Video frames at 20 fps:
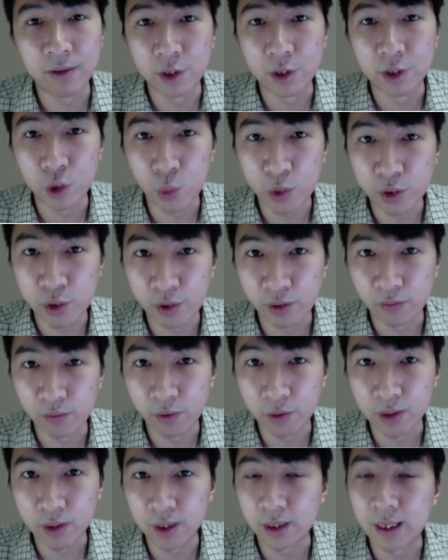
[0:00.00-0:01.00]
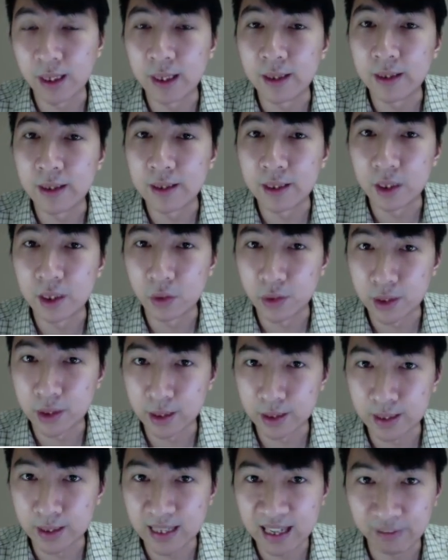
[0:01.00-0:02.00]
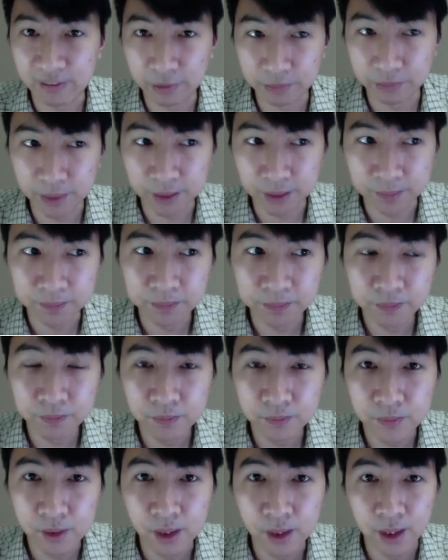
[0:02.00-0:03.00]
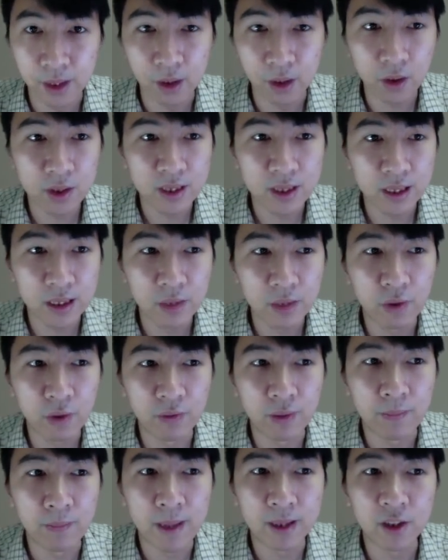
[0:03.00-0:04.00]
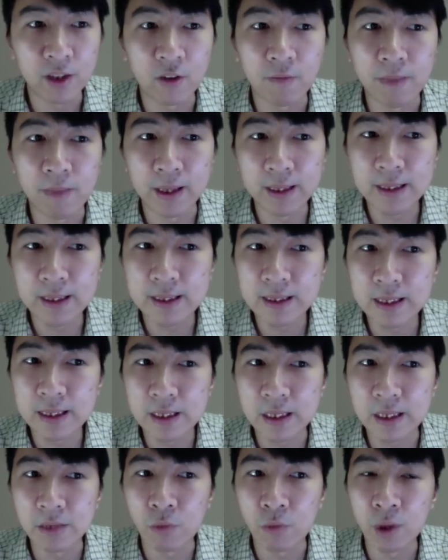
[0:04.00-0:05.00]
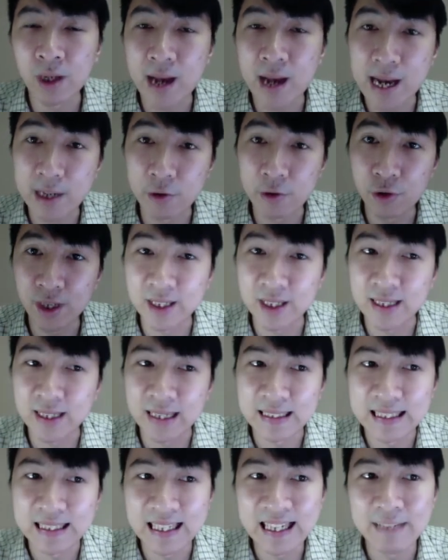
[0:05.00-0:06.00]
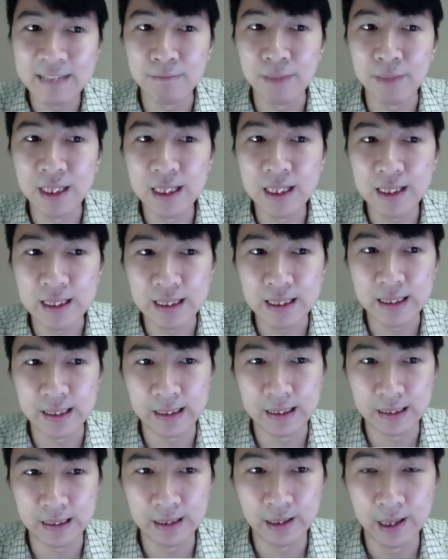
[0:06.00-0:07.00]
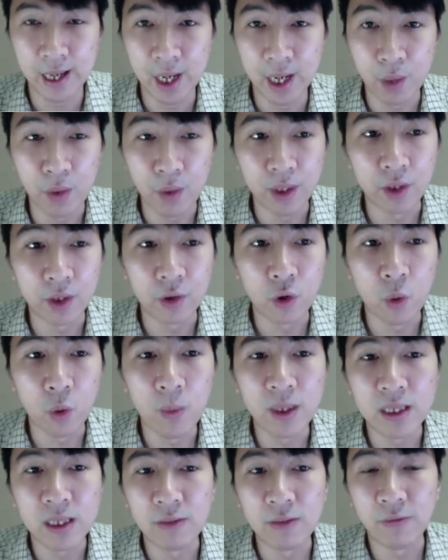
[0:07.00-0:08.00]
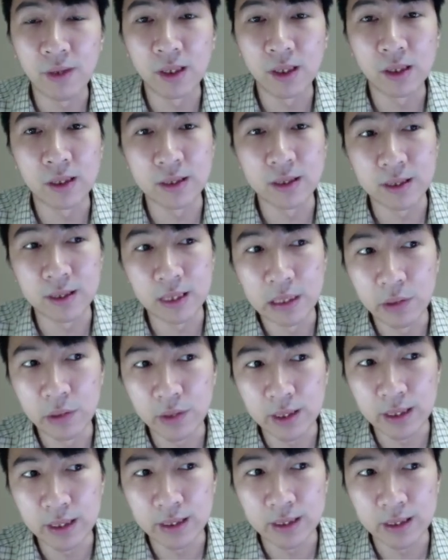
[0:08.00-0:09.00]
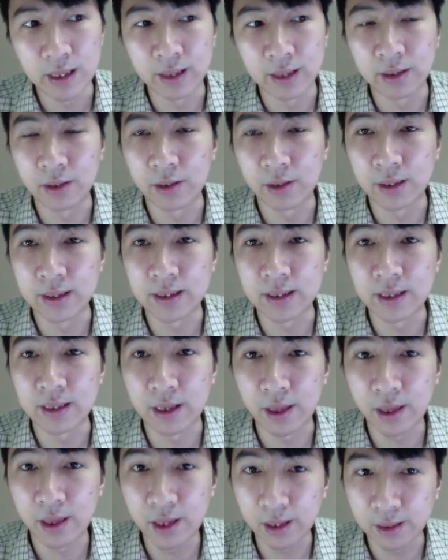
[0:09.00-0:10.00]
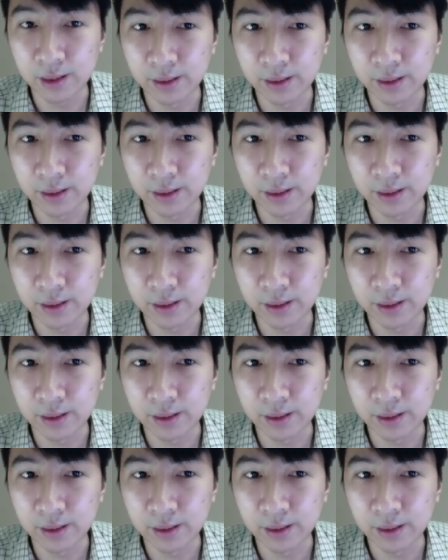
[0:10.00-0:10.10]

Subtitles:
Jewish revolt against the Seleucid government. It all started with the Battle of Magnesia in 198 BCE, where the Romans defeated the Seleucids, Antiochus III.